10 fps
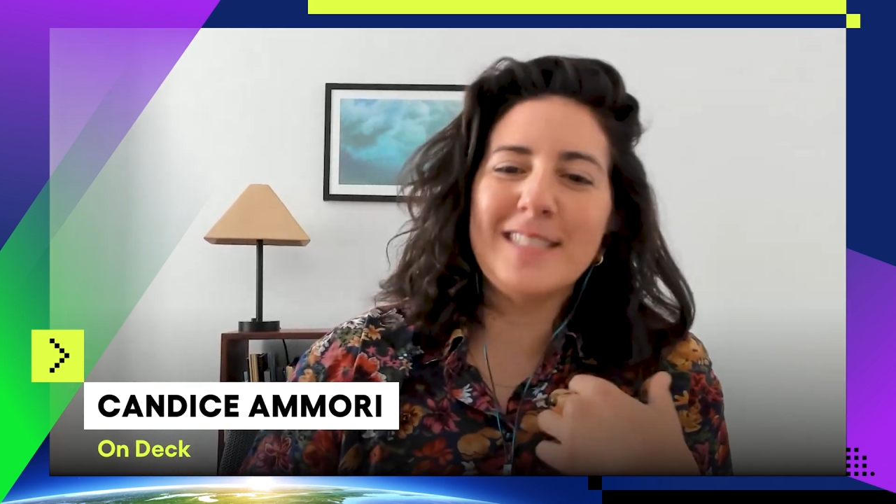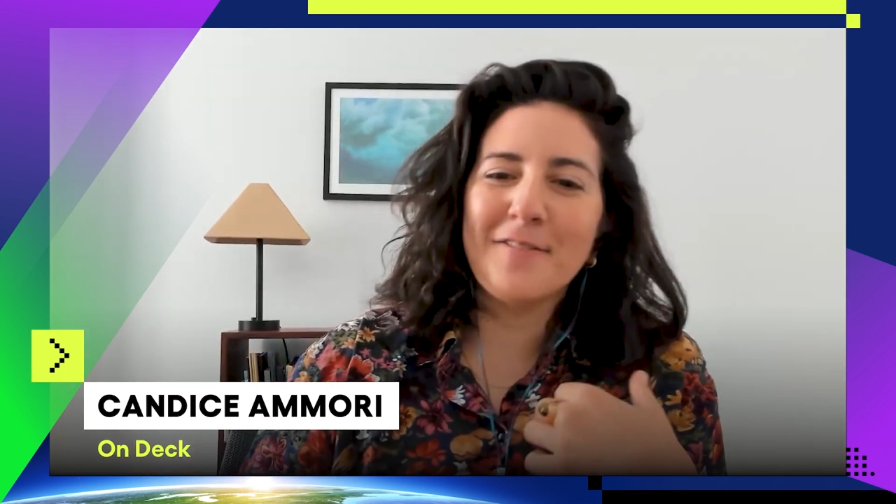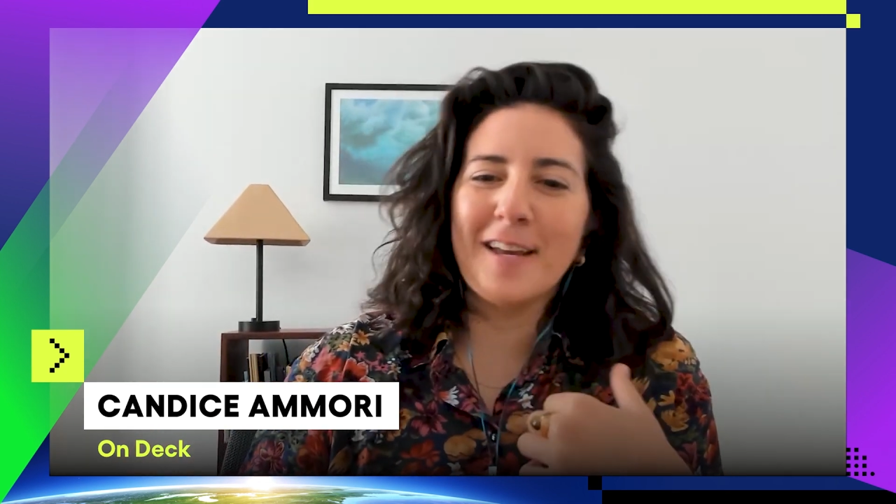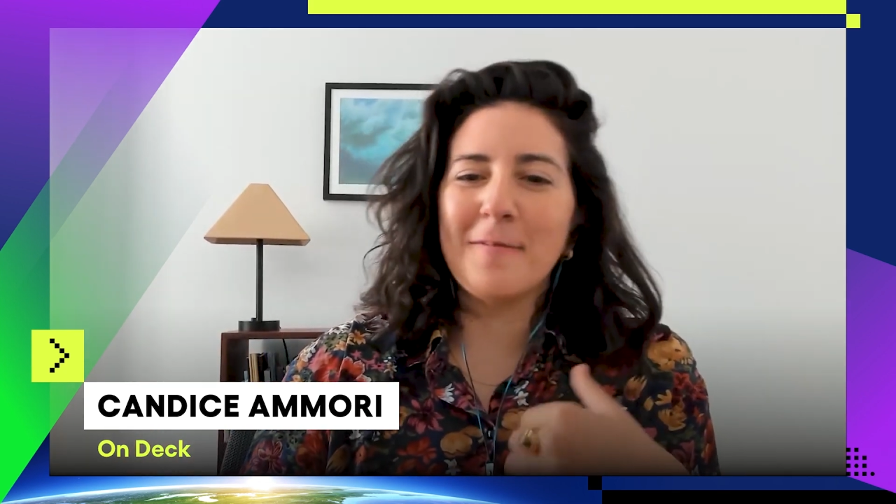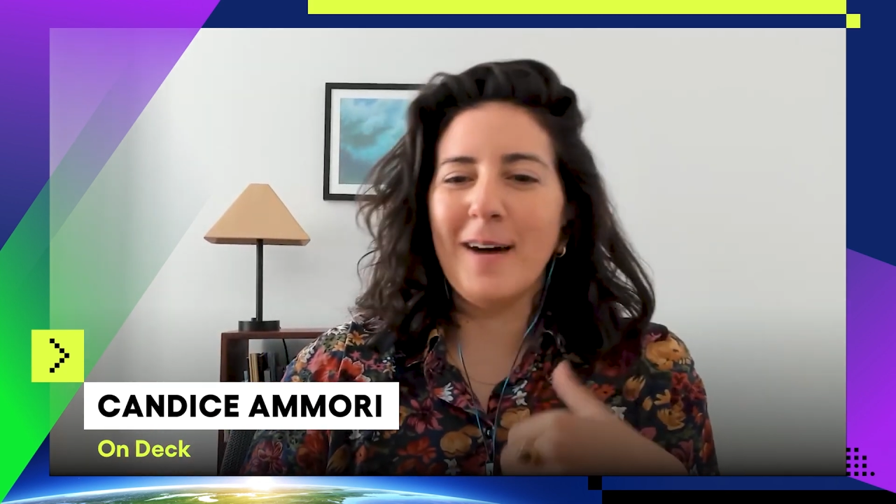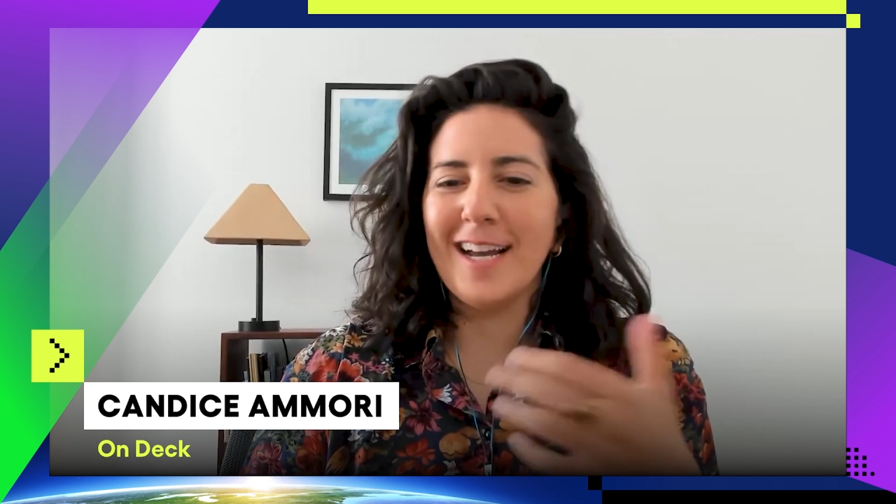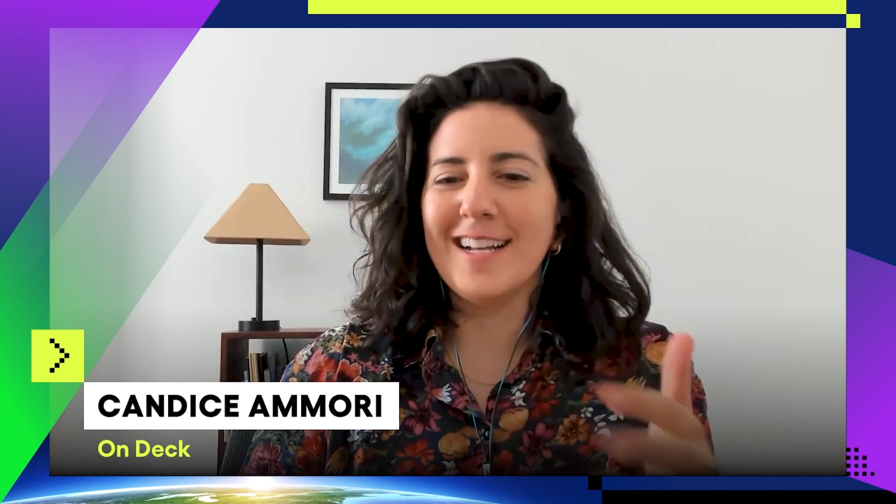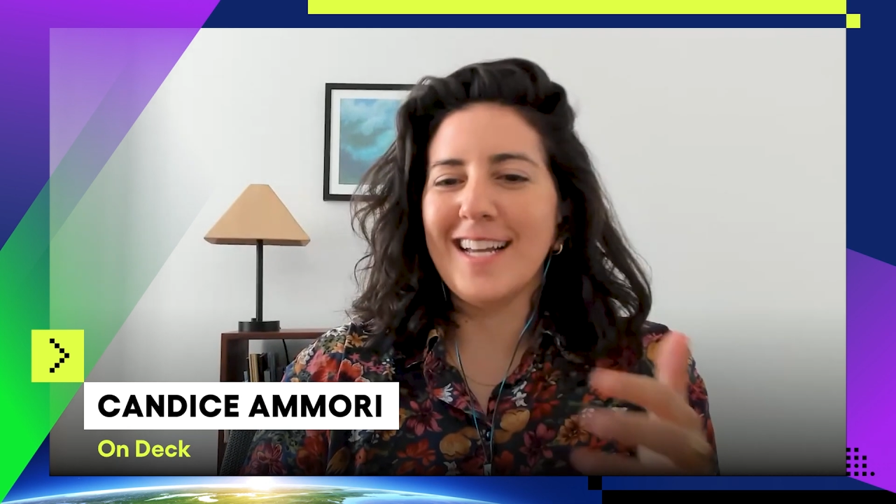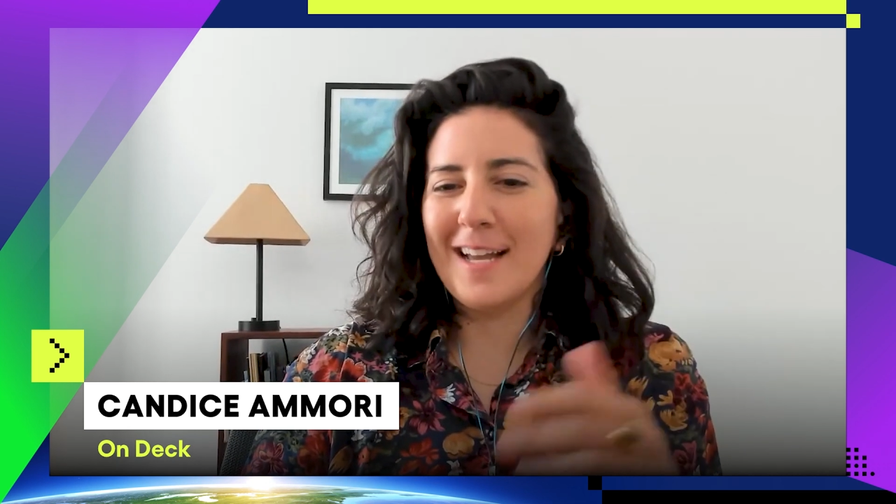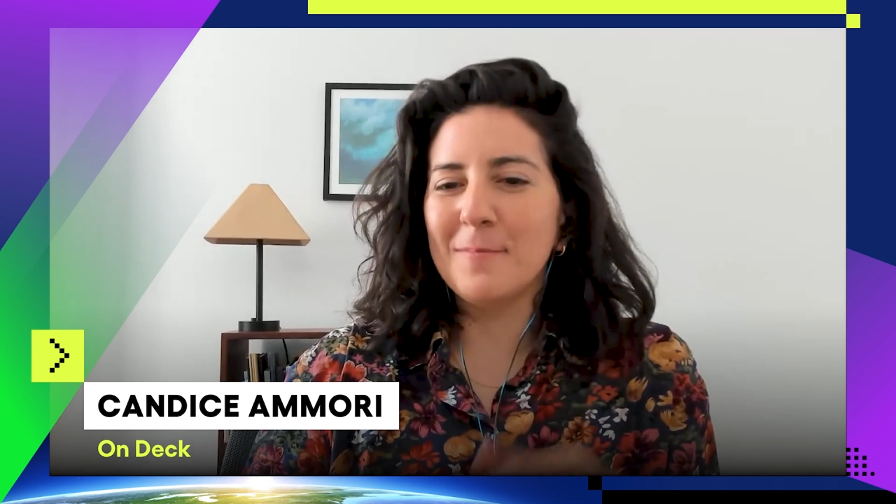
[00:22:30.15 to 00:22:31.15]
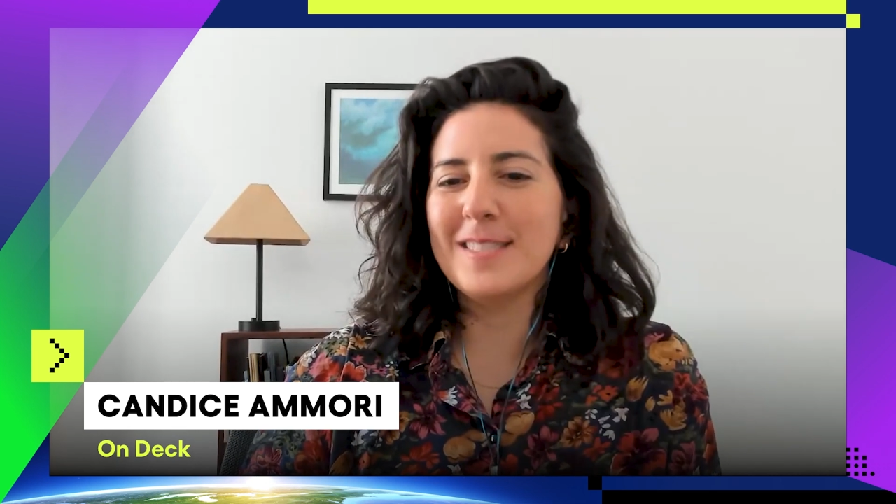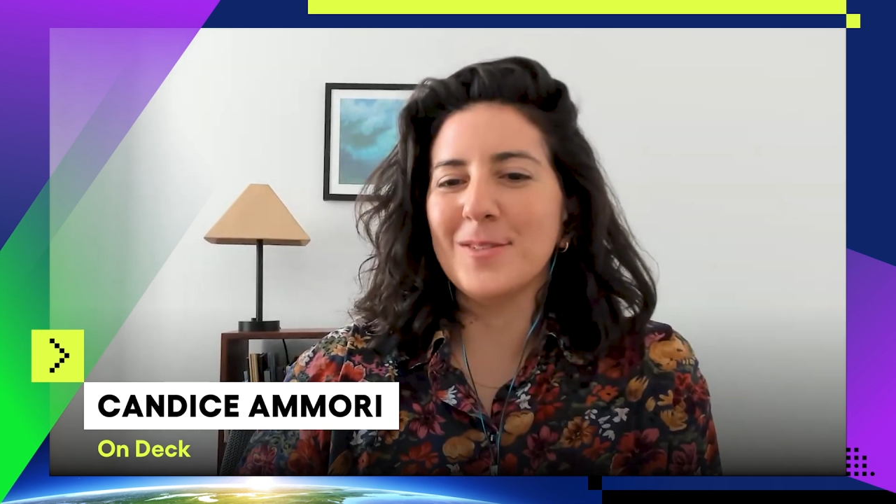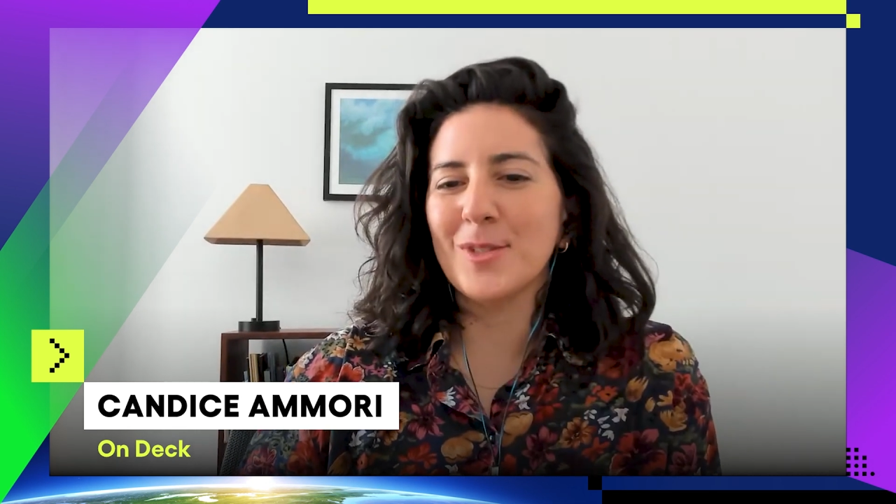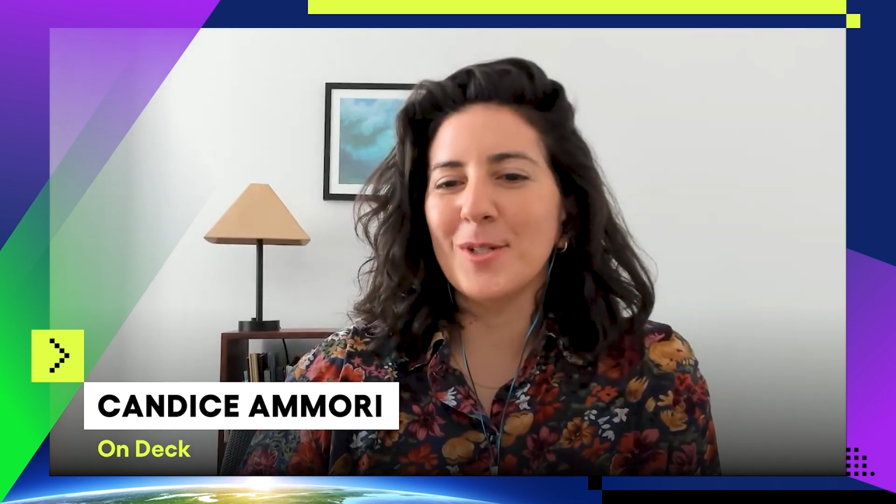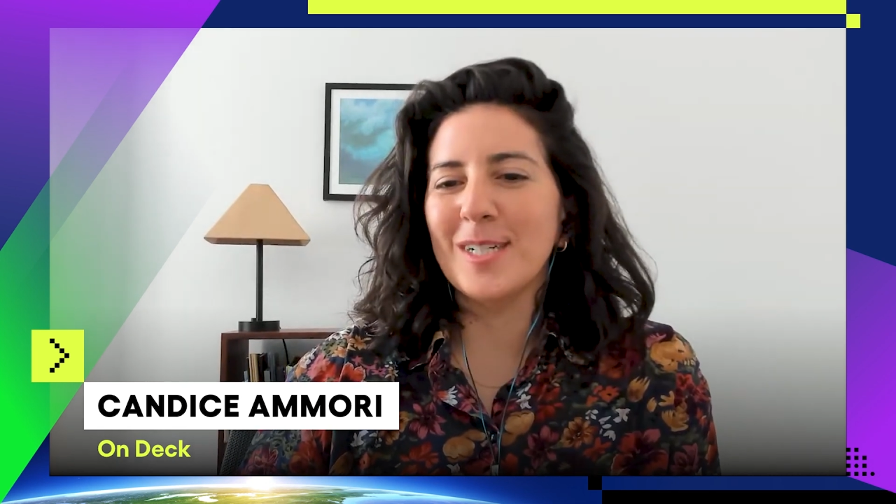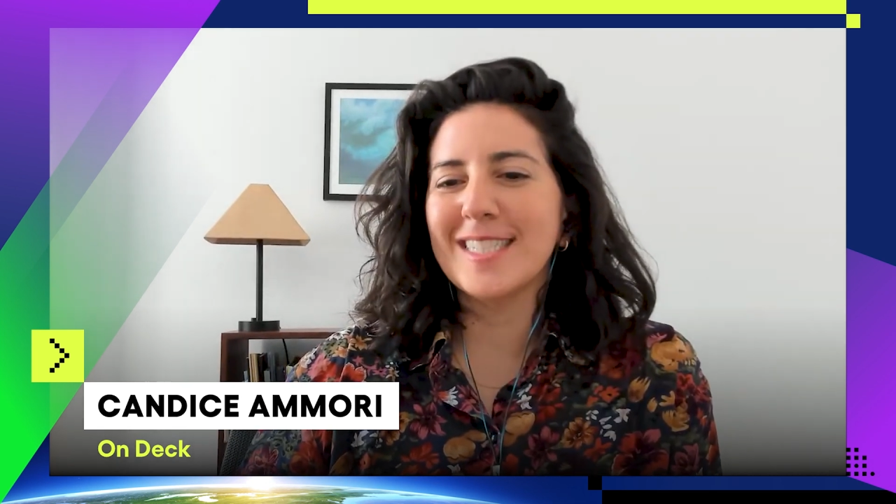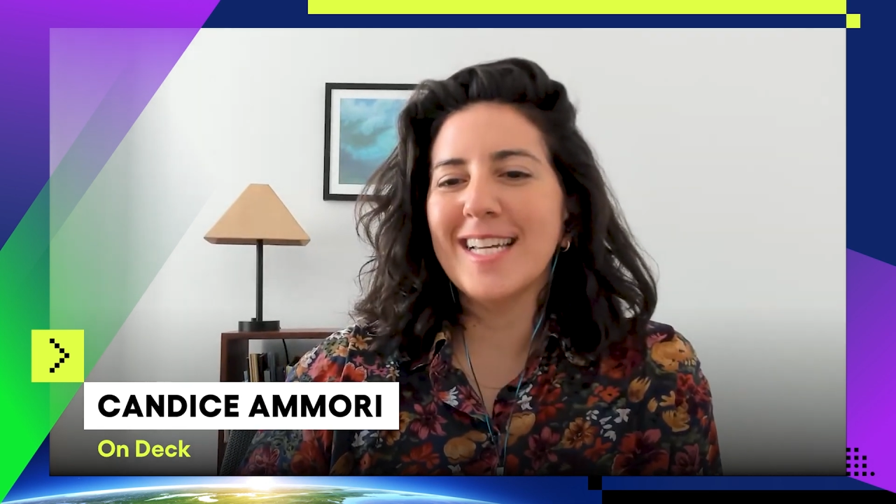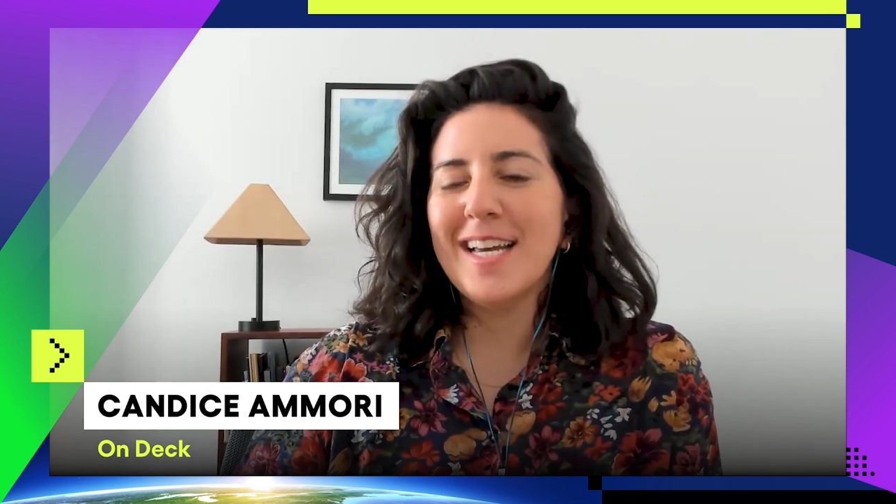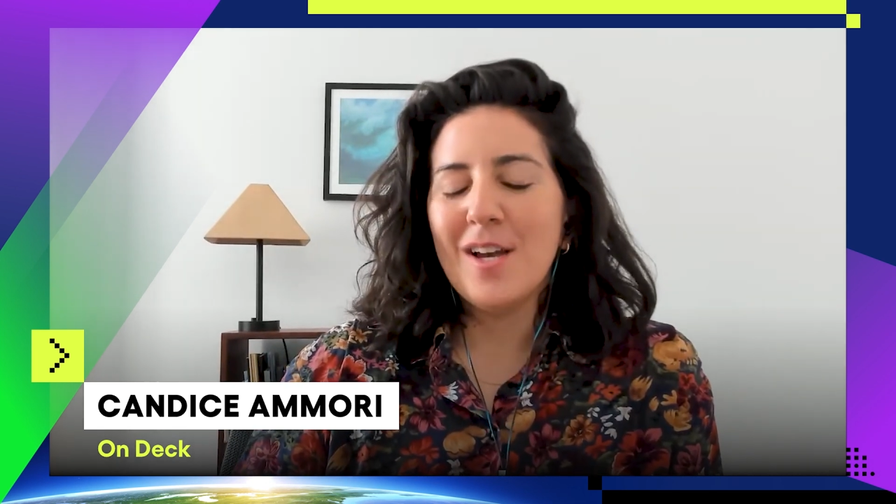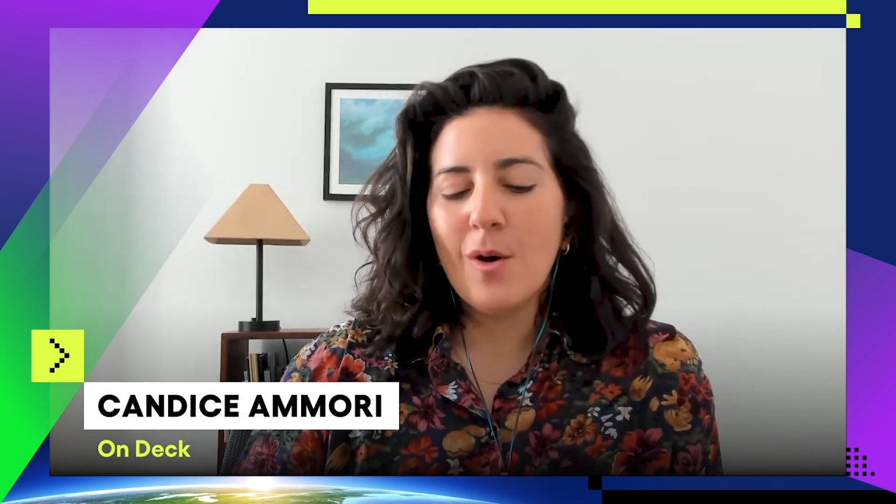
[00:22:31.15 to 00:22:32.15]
definitely on mine and potentially yours.